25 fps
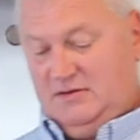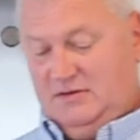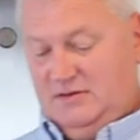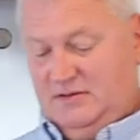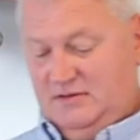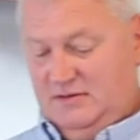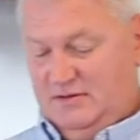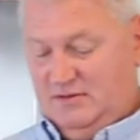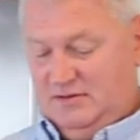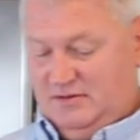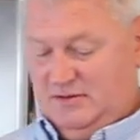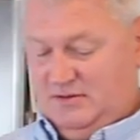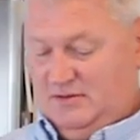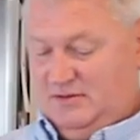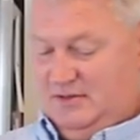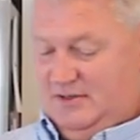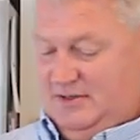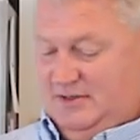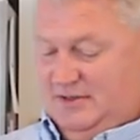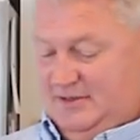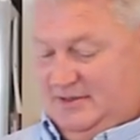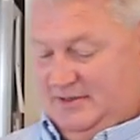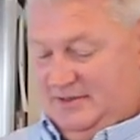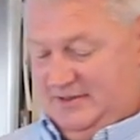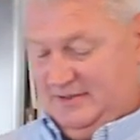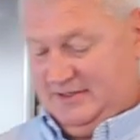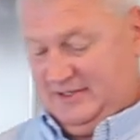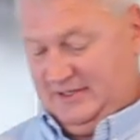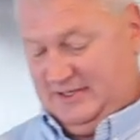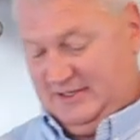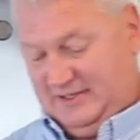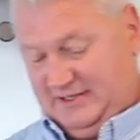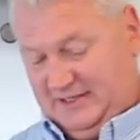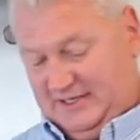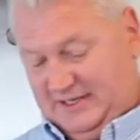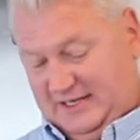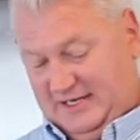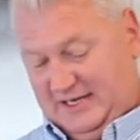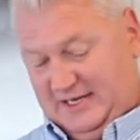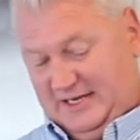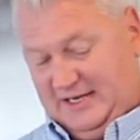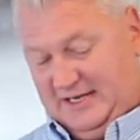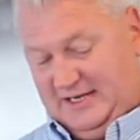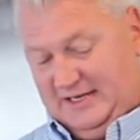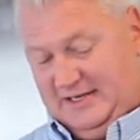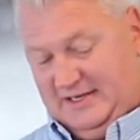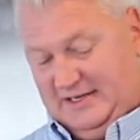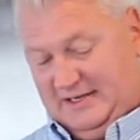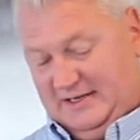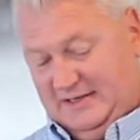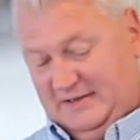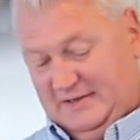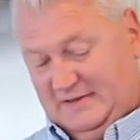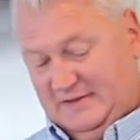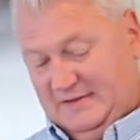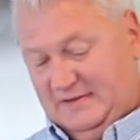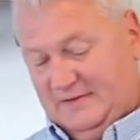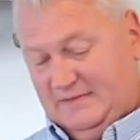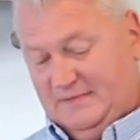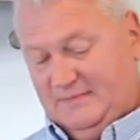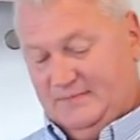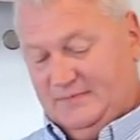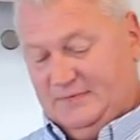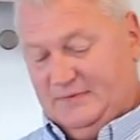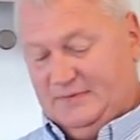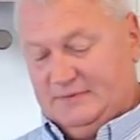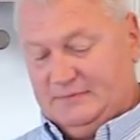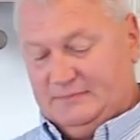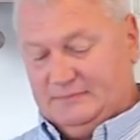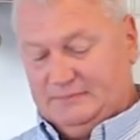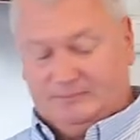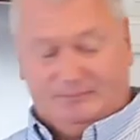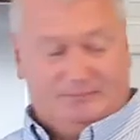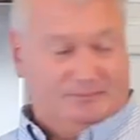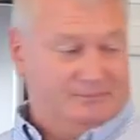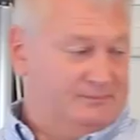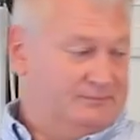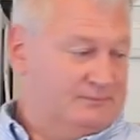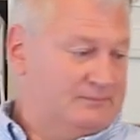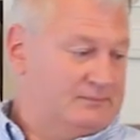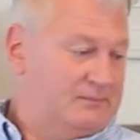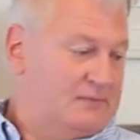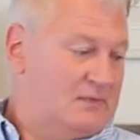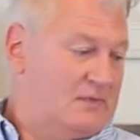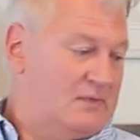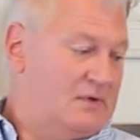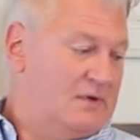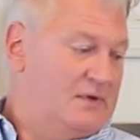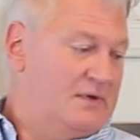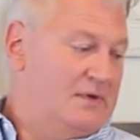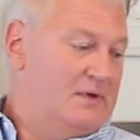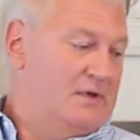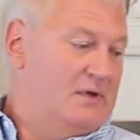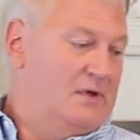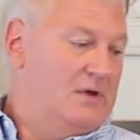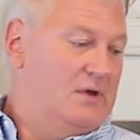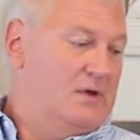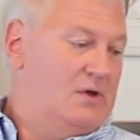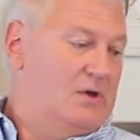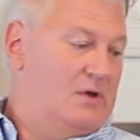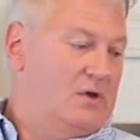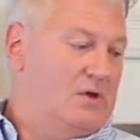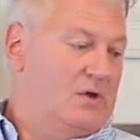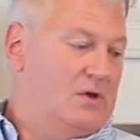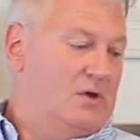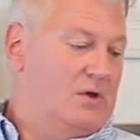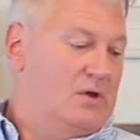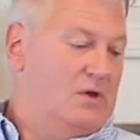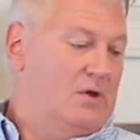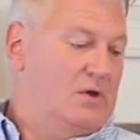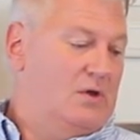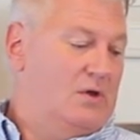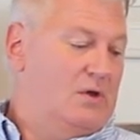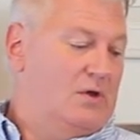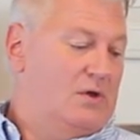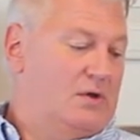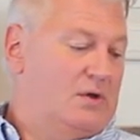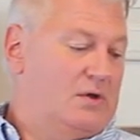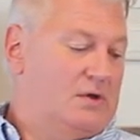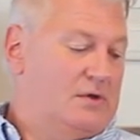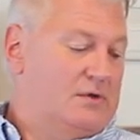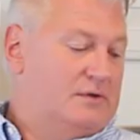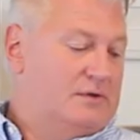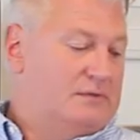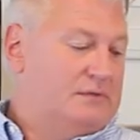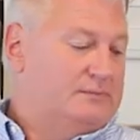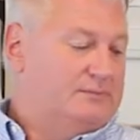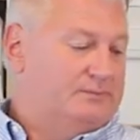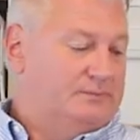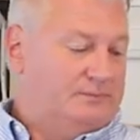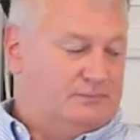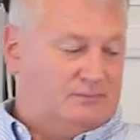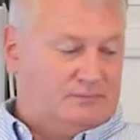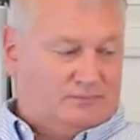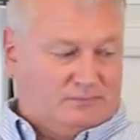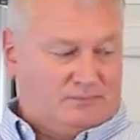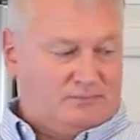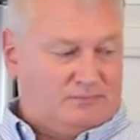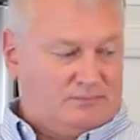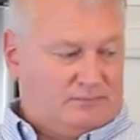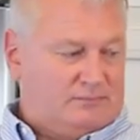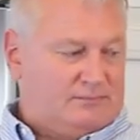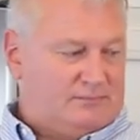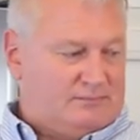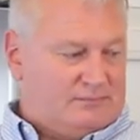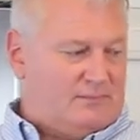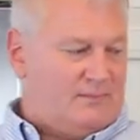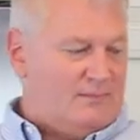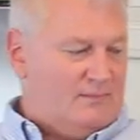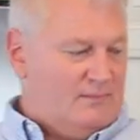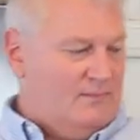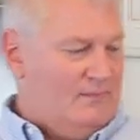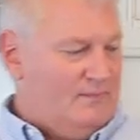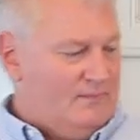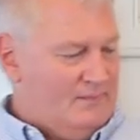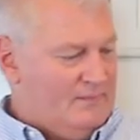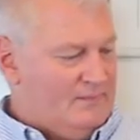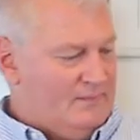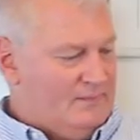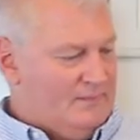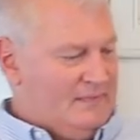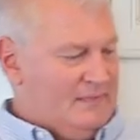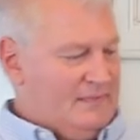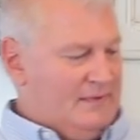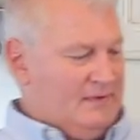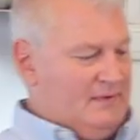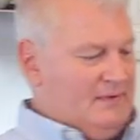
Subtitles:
The person shown says nothing.